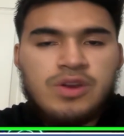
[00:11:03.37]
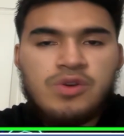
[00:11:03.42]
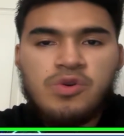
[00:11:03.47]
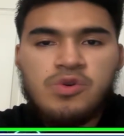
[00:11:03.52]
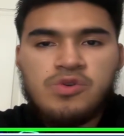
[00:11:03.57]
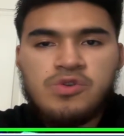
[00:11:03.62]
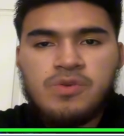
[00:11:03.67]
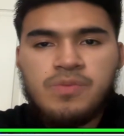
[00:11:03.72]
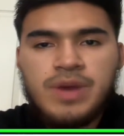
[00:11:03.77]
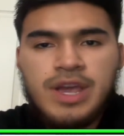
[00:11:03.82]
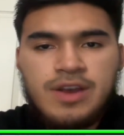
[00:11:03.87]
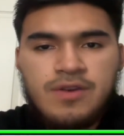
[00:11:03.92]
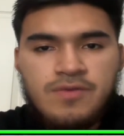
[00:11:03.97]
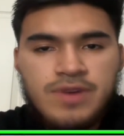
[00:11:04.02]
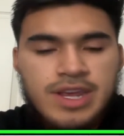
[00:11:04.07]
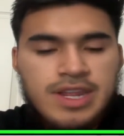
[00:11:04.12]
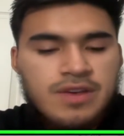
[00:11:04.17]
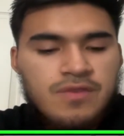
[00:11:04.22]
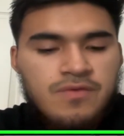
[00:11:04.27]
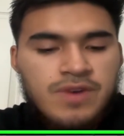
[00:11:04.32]
quarterback
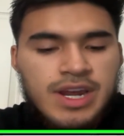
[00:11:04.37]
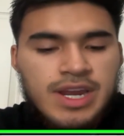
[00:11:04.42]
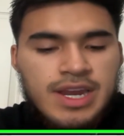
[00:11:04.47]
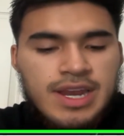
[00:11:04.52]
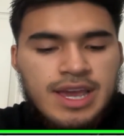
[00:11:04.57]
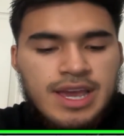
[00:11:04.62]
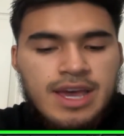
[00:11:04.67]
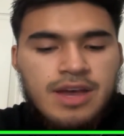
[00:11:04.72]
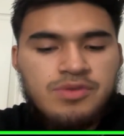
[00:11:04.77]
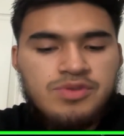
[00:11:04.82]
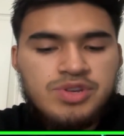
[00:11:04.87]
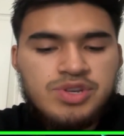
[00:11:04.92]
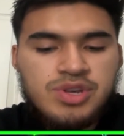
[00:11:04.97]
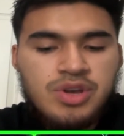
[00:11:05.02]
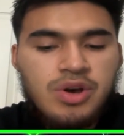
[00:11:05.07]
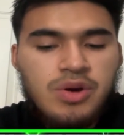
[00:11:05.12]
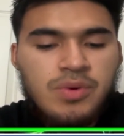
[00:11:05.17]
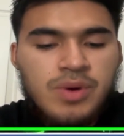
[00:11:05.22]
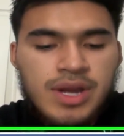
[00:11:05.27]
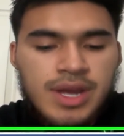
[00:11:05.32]
rating right now.
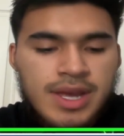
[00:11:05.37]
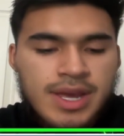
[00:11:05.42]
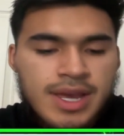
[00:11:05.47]
So